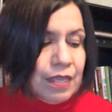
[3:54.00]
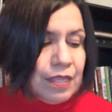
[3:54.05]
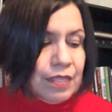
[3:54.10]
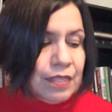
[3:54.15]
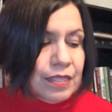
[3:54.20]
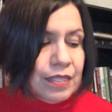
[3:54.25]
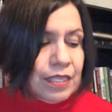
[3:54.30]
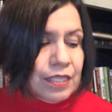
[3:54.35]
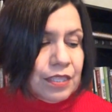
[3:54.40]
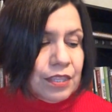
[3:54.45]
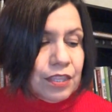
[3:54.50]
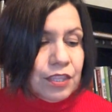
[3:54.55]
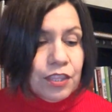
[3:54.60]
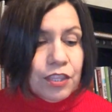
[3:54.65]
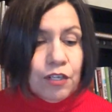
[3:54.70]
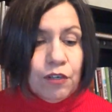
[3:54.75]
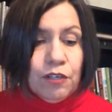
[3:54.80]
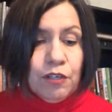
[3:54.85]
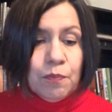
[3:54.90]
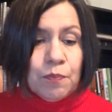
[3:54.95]
The
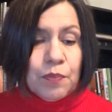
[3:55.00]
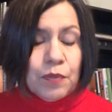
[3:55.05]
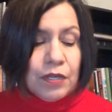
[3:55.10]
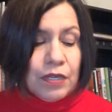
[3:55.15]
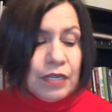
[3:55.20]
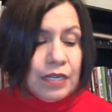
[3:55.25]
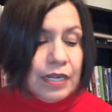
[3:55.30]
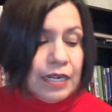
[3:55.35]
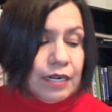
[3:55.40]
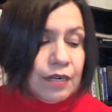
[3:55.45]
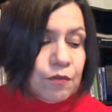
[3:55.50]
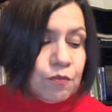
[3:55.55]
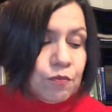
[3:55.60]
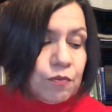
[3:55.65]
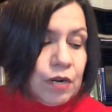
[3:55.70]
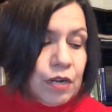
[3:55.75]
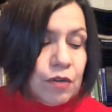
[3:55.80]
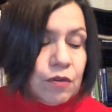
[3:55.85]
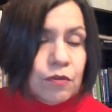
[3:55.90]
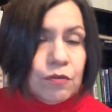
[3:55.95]
third book I
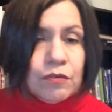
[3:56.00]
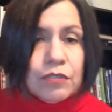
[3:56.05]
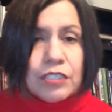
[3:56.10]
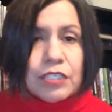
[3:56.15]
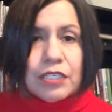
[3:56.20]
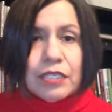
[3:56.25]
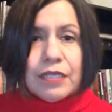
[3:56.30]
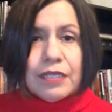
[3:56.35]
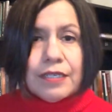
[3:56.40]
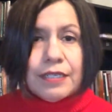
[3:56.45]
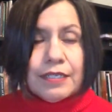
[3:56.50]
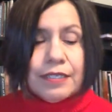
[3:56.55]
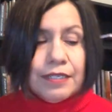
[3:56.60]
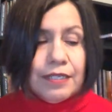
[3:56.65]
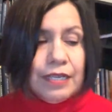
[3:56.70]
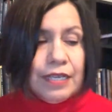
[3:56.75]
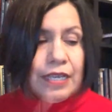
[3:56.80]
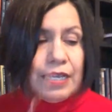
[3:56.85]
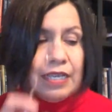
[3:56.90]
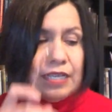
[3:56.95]
wrote
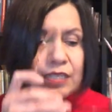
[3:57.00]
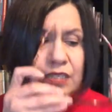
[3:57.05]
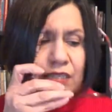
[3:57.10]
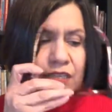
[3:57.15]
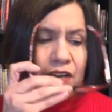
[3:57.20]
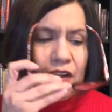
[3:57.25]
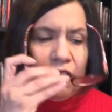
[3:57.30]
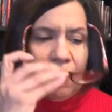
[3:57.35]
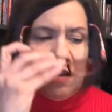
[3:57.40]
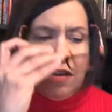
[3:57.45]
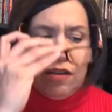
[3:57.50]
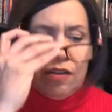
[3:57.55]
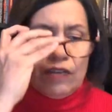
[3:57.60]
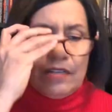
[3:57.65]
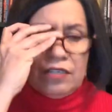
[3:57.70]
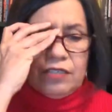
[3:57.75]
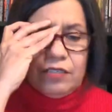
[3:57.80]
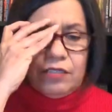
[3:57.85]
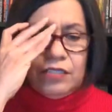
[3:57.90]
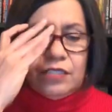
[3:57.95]
is
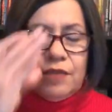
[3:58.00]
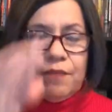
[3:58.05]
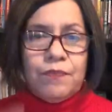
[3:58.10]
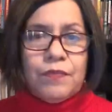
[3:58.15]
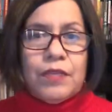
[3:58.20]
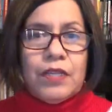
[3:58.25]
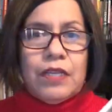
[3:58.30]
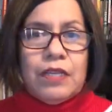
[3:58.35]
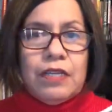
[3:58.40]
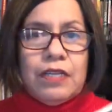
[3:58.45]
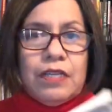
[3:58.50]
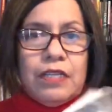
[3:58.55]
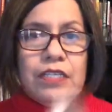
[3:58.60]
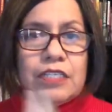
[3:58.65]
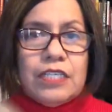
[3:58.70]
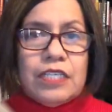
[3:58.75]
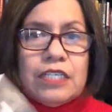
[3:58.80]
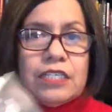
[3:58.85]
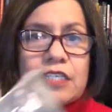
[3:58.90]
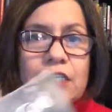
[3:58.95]
called
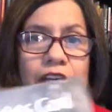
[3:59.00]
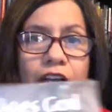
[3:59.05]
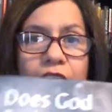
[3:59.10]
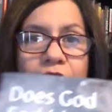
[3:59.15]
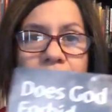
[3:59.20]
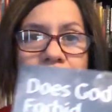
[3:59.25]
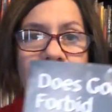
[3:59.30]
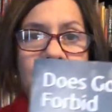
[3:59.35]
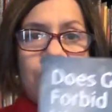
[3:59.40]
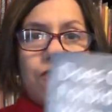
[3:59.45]
Does God